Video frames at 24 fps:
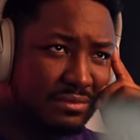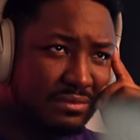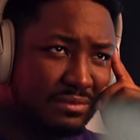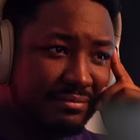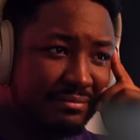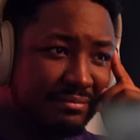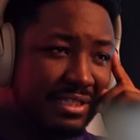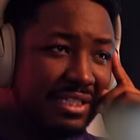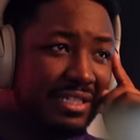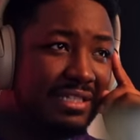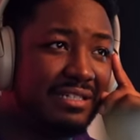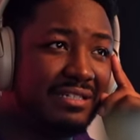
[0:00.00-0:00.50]

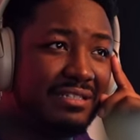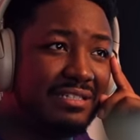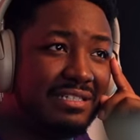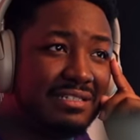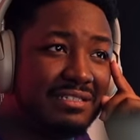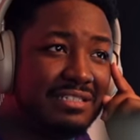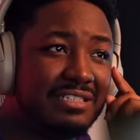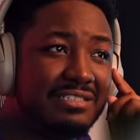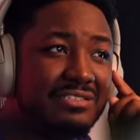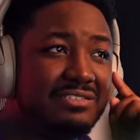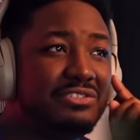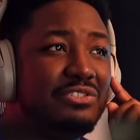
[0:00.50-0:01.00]
Man, get
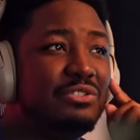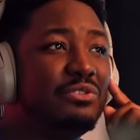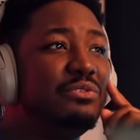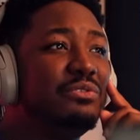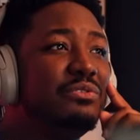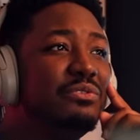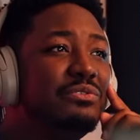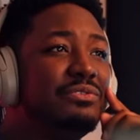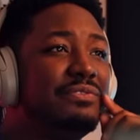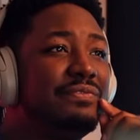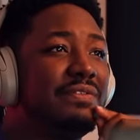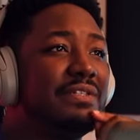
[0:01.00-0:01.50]
this
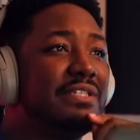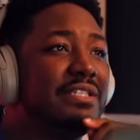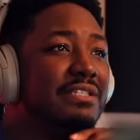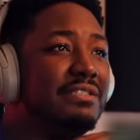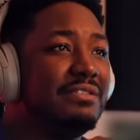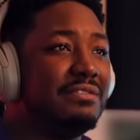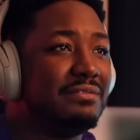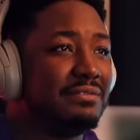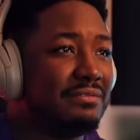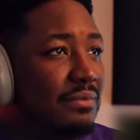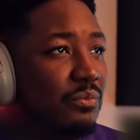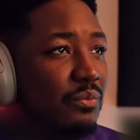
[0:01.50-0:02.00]
dude's
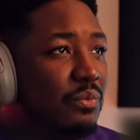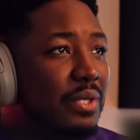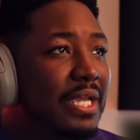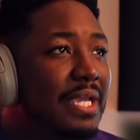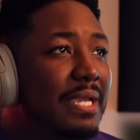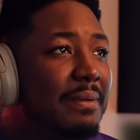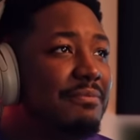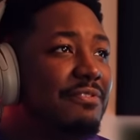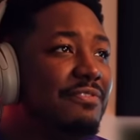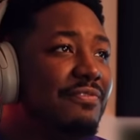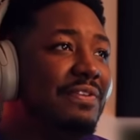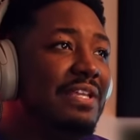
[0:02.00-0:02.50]
freaking
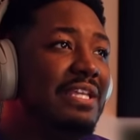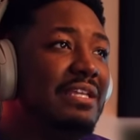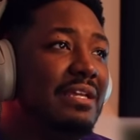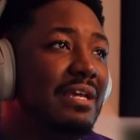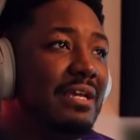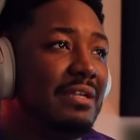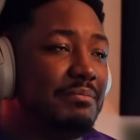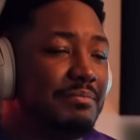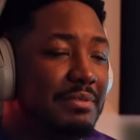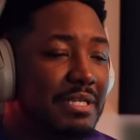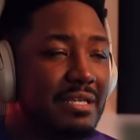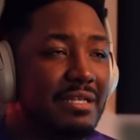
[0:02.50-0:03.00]
webbed feet
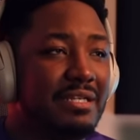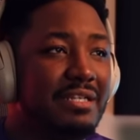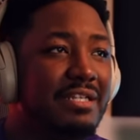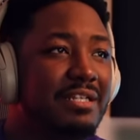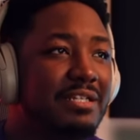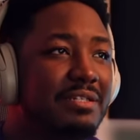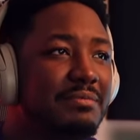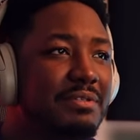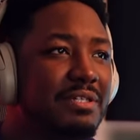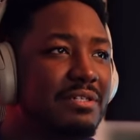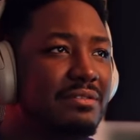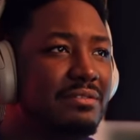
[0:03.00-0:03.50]
up out of
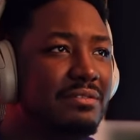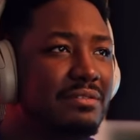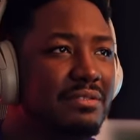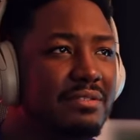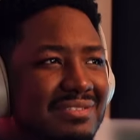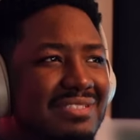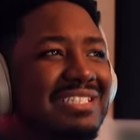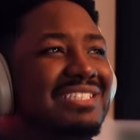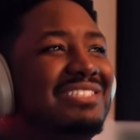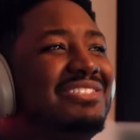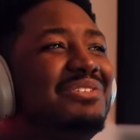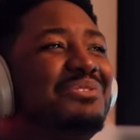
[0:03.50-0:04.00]
here, bro.
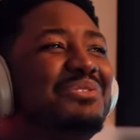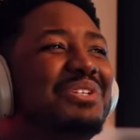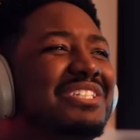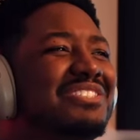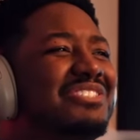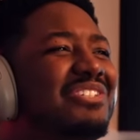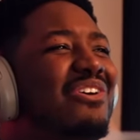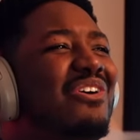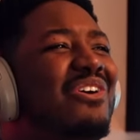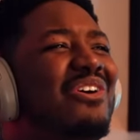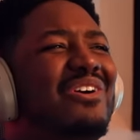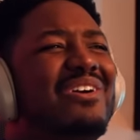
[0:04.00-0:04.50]
This dude is
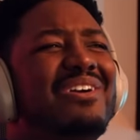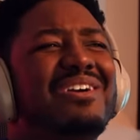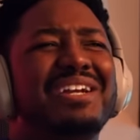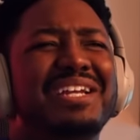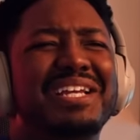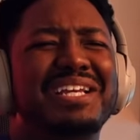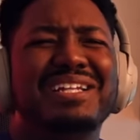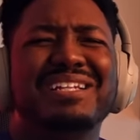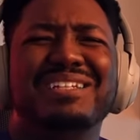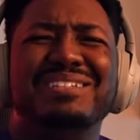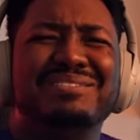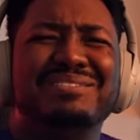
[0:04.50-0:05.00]
hard-headed.